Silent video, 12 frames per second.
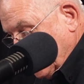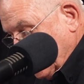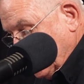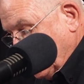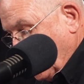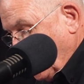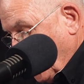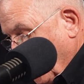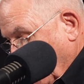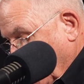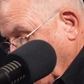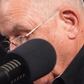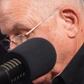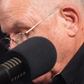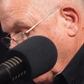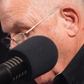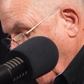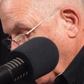do you encourage
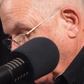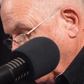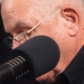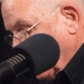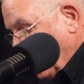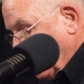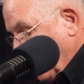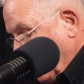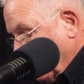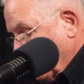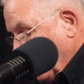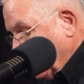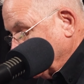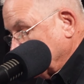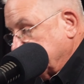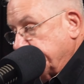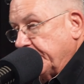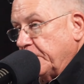creativity and
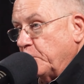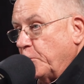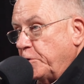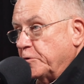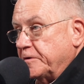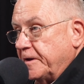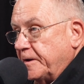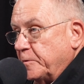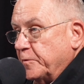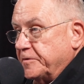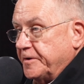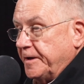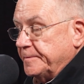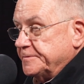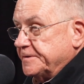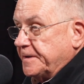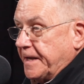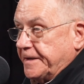innovation when you're dealing with
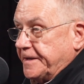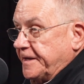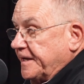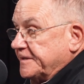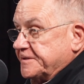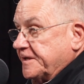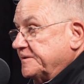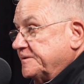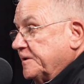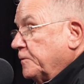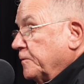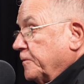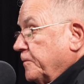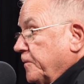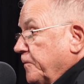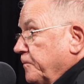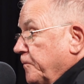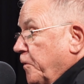teams? And as a consultant,
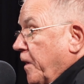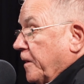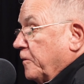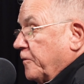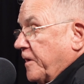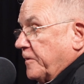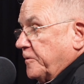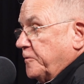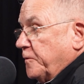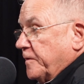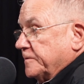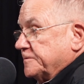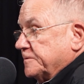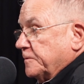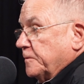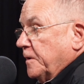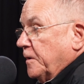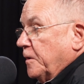you had to learn how to do that.
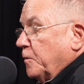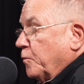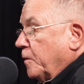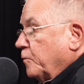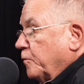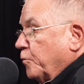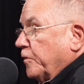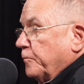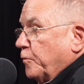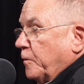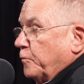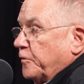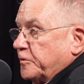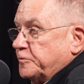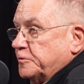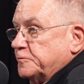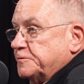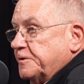So what were the
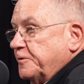tools in your